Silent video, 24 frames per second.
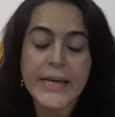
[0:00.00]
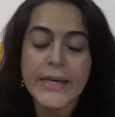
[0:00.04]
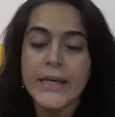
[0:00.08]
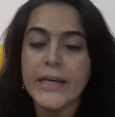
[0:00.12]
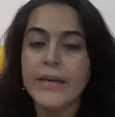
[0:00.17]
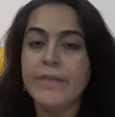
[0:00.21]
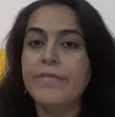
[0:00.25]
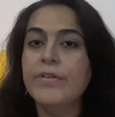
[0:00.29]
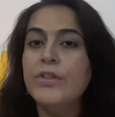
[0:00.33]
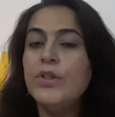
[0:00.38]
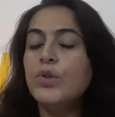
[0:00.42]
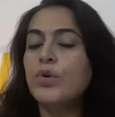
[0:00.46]

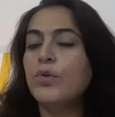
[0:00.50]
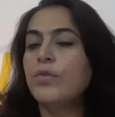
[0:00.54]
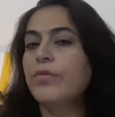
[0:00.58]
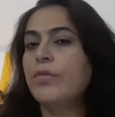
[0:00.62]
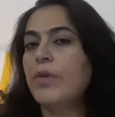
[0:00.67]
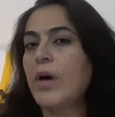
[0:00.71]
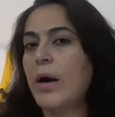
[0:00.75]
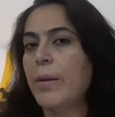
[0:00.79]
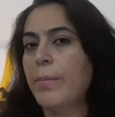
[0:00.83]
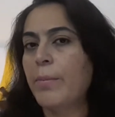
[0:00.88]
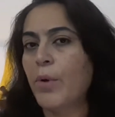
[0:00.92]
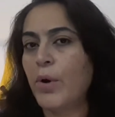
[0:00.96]
Even though
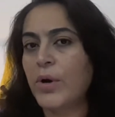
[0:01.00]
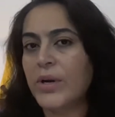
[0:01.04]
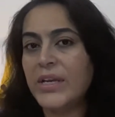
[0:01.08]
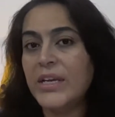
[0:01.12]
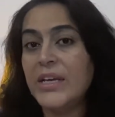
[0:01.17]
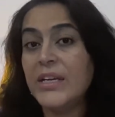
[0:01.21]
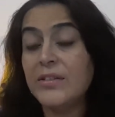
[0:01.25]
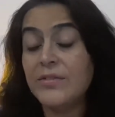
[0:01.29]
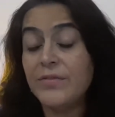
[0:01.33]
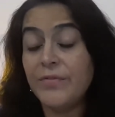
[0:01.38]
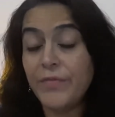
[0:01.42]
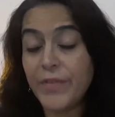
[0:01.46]
our body
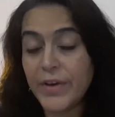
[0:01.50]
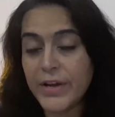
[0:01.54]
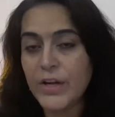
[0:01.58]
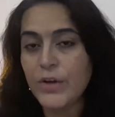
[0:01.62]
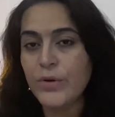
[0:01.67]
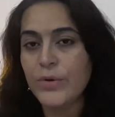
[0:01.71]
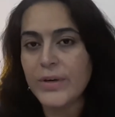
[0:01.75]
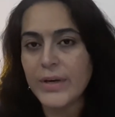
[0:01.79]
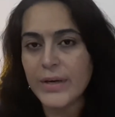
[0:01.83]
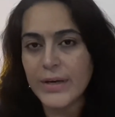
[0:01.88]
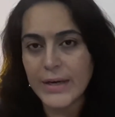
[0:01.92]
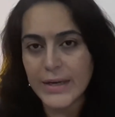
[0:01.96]
is very
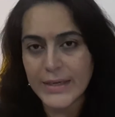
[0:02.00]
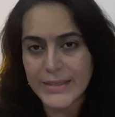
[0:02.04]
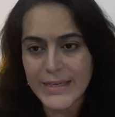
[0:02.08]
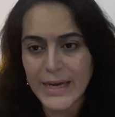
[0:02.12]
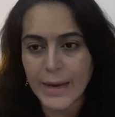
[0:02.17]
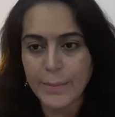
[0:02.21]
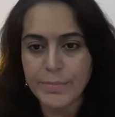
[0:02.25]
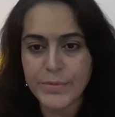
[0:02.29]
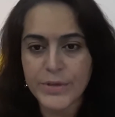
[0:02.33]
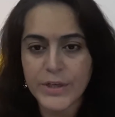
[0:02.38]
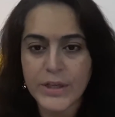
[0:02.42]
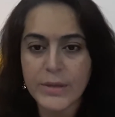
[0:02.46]
good at
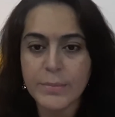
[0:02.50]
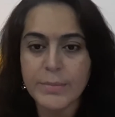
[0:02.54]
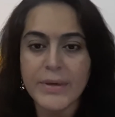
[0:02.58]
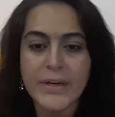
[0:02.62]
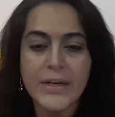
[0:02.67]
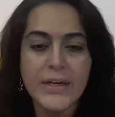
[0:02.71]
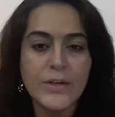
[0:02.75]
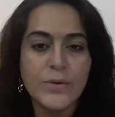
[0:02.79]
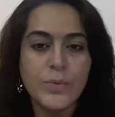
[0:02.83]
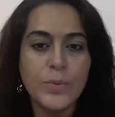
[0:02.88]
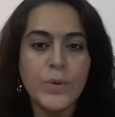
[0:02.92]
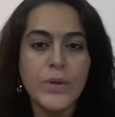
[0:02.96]
adapting, but
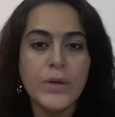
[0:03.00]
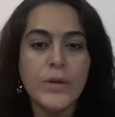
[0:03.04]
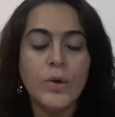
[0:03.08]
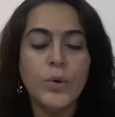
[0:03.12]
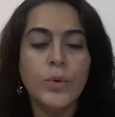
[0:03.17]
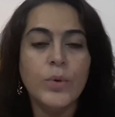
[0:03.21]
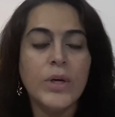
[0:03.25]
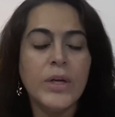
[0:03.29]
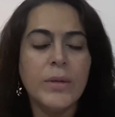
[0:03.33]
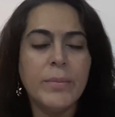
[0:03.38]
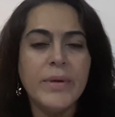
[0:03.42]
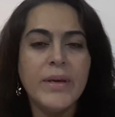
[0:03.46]
it will
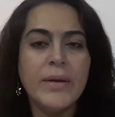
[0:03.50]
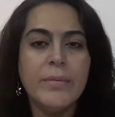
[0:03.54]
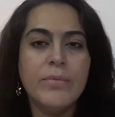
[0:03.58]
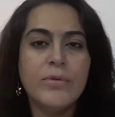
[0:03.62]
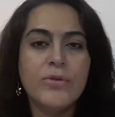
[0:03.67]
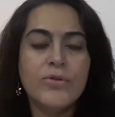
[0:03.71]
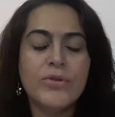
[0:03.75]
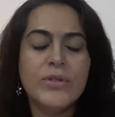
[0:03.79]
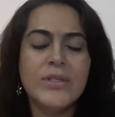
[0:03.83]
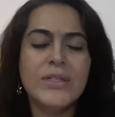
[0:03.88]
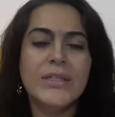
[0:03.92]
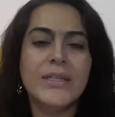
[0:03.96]
only be able
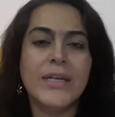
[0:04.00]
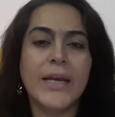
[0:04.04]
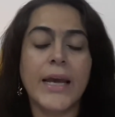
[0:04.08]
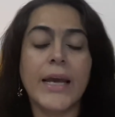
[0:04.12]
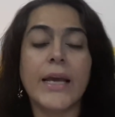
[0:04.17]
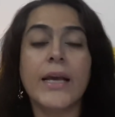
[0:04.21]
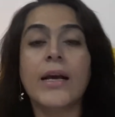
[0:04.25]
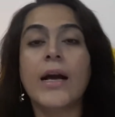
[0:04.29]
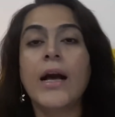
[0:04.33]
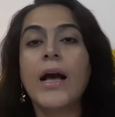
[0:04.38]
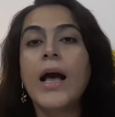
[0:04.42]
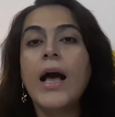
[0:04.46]
to
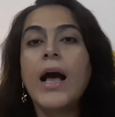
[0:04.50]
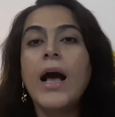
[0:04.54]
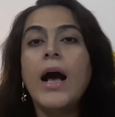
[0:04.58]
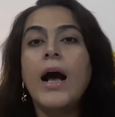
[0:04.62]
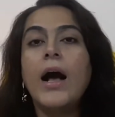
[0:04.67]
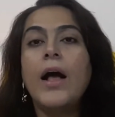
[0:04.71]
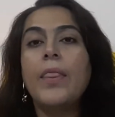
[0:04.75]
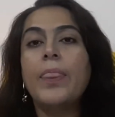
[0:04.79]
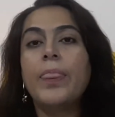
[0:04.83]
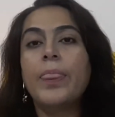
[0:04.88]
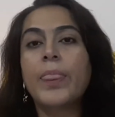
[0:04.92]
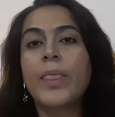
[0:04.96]
take
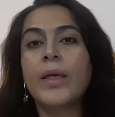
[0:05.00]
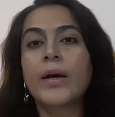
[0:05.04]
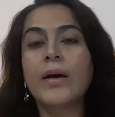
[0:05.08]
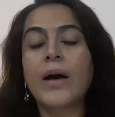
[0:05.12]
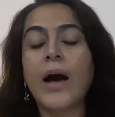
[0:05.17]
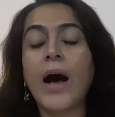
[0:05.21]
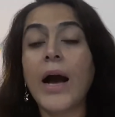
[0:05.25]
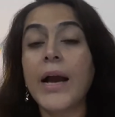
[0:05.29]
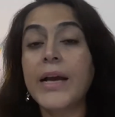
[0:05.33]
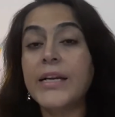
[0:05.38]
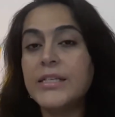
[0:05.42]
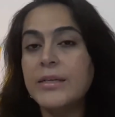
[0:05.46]
the
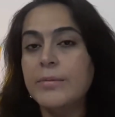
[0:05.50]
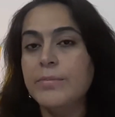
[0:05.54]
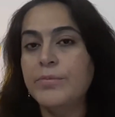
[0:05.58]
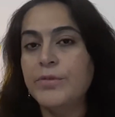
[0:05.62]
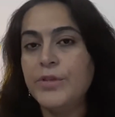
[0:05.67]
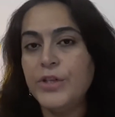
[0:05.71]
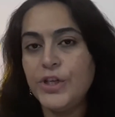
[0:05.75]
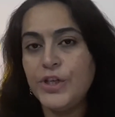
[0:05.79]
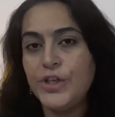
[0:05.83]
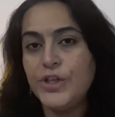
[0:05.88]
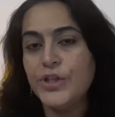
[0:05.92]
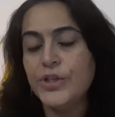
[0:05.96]
high
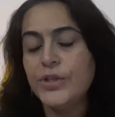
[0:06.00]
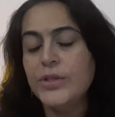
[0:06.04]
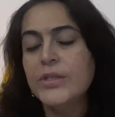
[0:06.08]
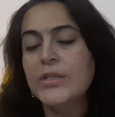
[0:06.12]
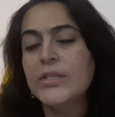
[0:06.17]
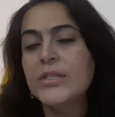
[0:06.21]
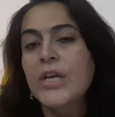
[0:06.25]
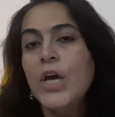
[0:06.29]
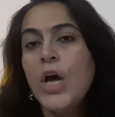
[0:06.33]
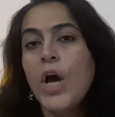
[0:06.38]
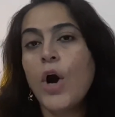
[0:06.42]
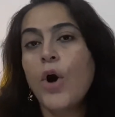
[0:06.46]

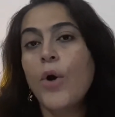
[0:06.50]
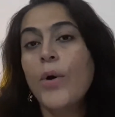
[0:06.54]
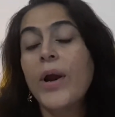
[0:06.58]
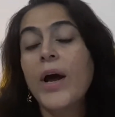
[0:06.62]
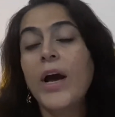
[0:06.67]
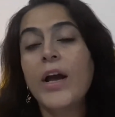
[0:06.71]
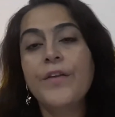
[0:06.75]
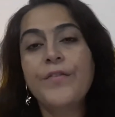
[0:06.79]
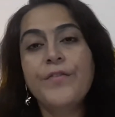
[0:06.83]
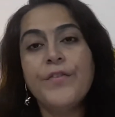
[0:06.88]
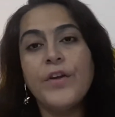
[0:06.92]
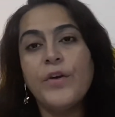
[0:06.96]
temperatures or
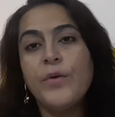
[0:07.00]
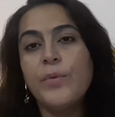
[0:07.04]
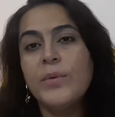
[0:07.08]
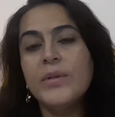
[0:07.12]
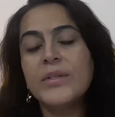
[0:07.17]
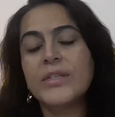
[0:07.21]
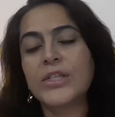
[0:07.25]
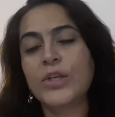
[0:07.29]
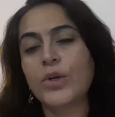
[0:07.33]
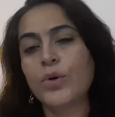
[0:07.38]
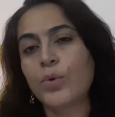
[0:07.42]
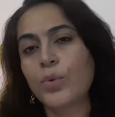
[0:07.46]
high
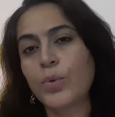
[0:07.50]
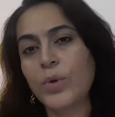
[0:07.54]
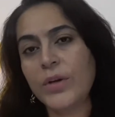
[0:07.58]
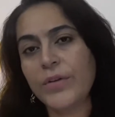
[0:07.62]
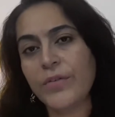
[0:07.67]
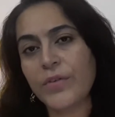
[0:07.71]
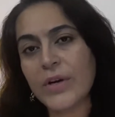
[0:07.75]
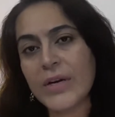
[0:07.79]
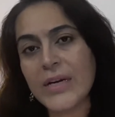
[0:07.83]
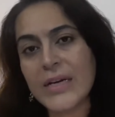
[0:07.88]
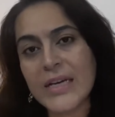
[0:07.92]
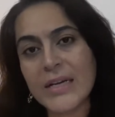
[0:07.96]
frequency only
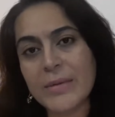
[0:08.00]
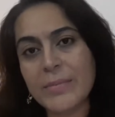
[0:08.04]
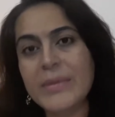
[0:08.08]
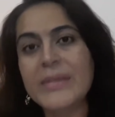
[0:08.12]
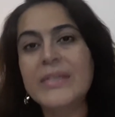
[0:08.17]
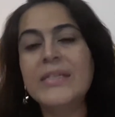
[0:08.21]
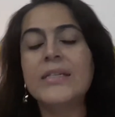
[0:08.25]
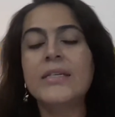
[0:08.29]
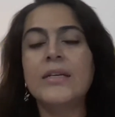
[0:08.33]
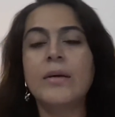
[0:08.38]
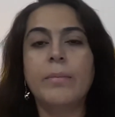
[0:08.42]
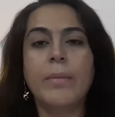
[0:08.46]
for a
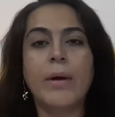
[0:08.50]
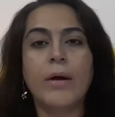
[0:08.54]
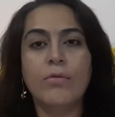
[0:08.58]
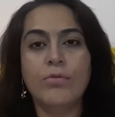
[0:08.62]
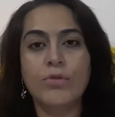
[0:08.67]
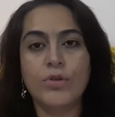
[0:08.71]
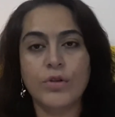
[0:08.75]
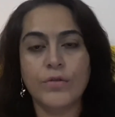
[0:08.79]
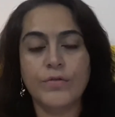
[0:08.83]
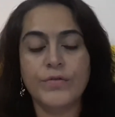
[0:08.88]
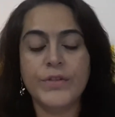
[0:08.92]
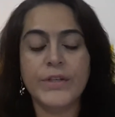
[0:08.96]
limited
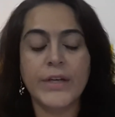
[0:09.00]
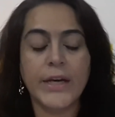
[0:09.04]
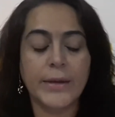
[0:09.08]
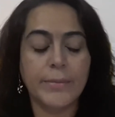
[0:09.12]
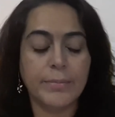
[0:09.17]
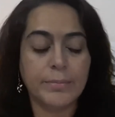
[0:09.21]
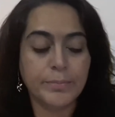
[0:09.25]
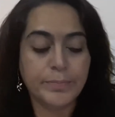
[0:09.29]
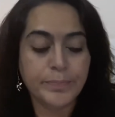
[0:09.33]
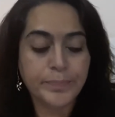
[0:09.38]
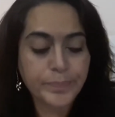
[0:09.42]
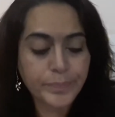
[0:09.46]
amount of
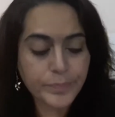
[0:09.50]
time.